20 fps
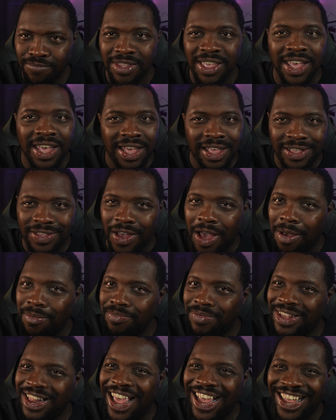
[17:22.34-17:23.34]
So I'm gonna
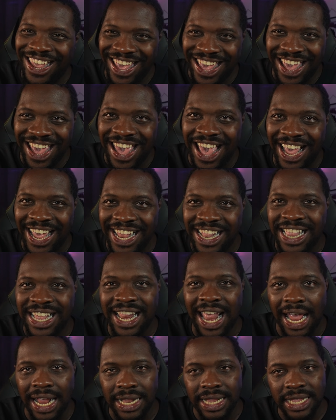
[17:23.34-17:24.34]
be like, yeah, I get to
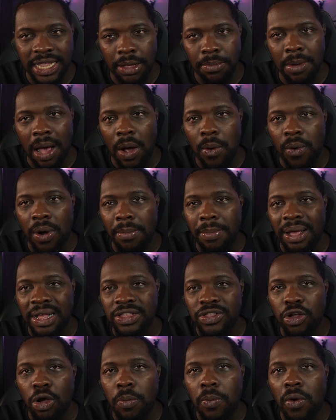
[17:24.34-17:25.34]
like see my
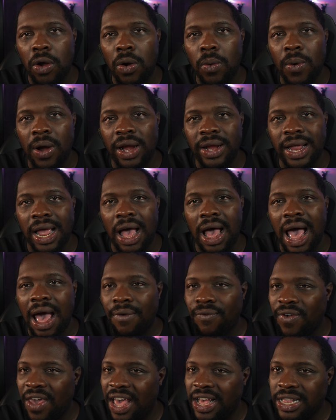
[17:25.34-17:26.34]
snowboard workout, how
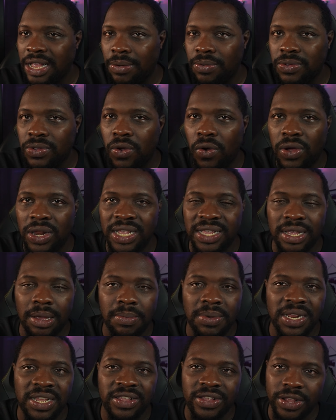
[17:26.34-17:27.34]
fast I was going in some
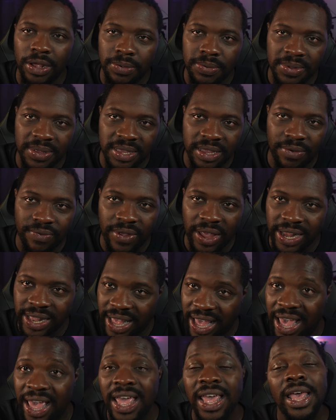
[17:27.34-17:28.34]
of the slopes and stuff like
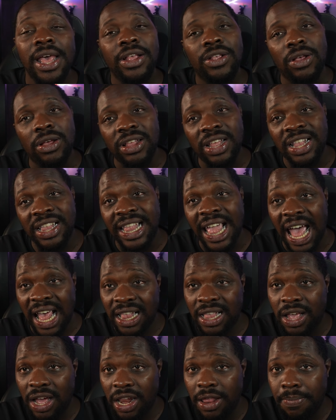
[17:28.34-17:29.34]
that. So that's
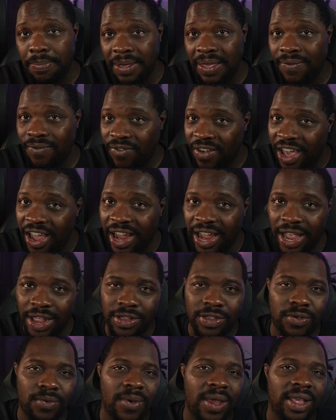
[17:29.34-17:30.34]
gonna be very
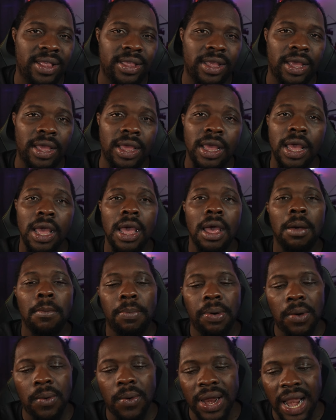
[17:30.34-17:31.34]
interesting.
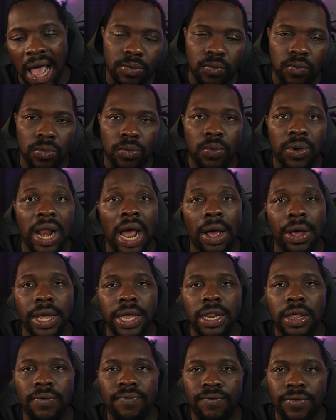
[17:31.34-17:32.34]
But without
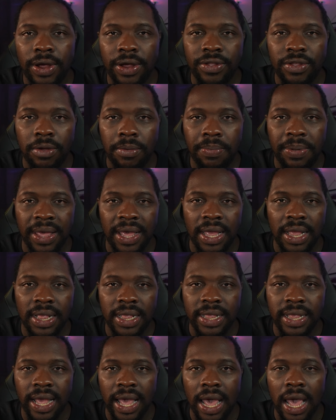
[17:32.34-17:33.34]
any further being
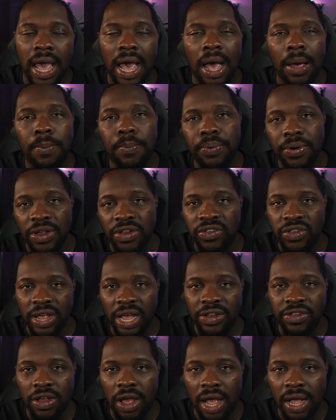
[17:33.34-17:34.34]
said,
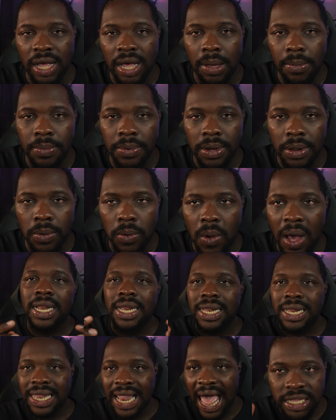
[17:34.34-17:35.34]
appreciate y'all coming to watch.
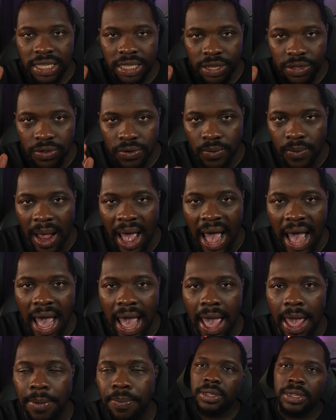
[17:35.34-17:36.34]
Like,
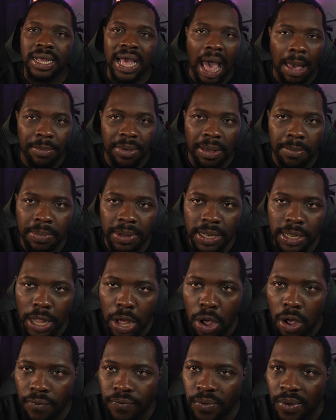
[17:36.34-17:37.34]
subscribe, comment
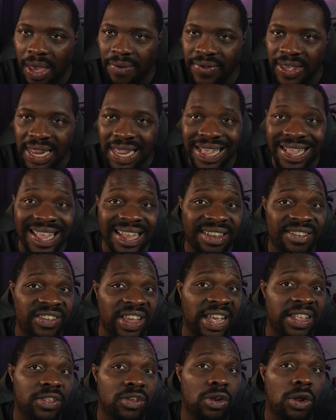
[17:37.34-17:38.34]
below if you have any
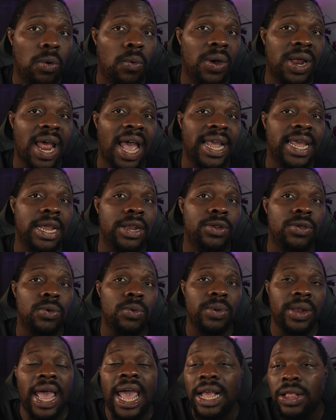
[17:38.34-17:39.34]
suggestion on what I can do
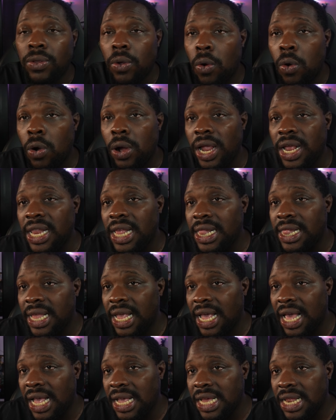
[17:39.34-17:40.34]
next or
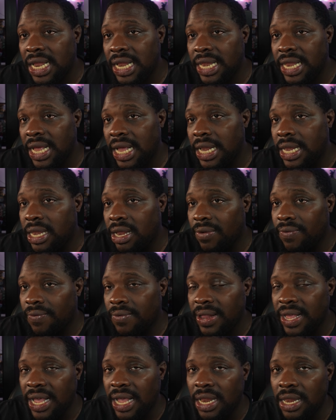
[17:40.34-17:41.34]
anything I could have did
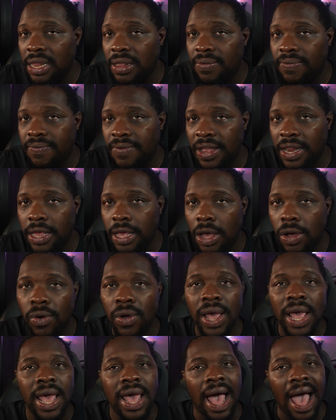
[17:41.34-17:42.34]
differently in this video.
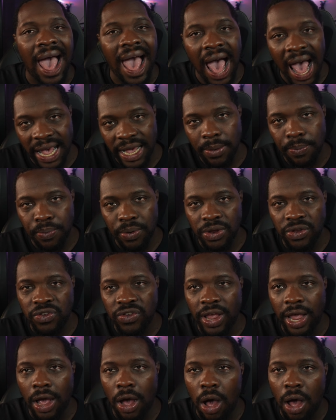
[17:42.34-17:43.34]
I
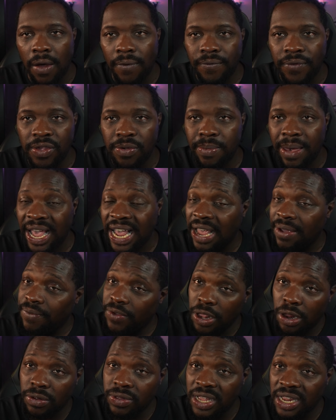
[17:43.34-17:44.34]
appreciate all feedback. If you
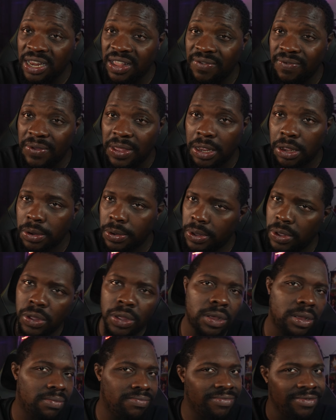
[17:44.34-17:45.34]
don't think this video is
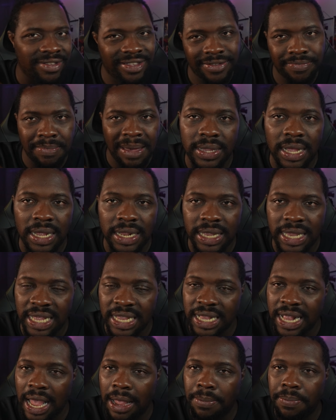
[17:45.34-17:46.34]
good, smash the
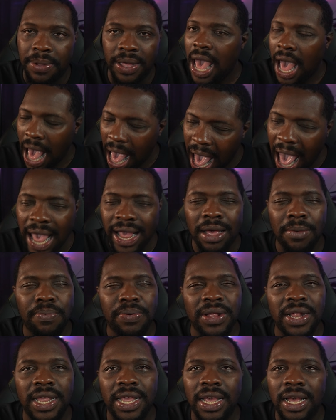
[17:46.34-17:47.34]
dislike button. I
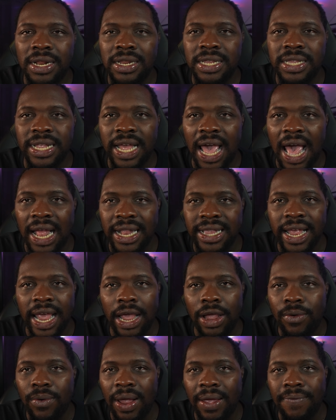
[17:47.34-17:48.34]
completely understand. I take
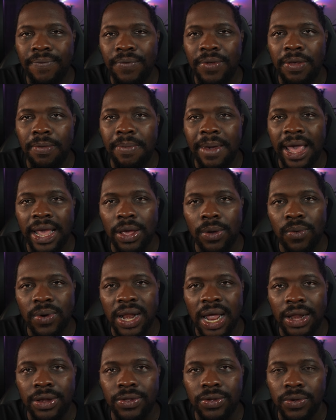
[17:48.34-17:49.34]
great feedback in what
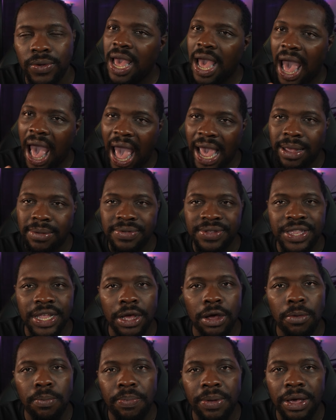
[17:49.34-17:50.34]
I do here. I am
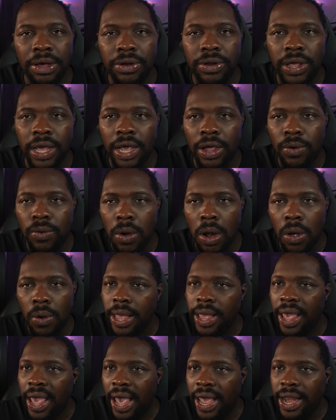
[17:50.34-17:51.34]
still building and
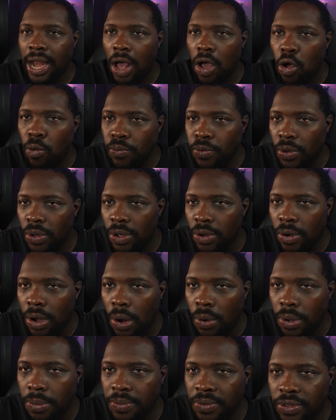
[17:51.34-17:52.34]
growing, and I hope you can grow
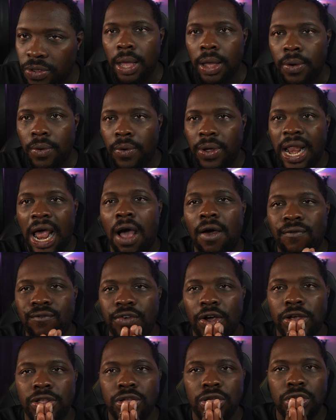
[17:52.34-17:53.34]
with me too. Without
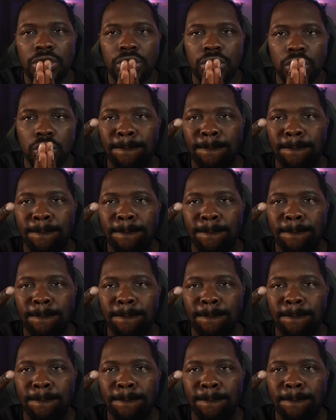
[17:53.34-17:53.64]
further ado,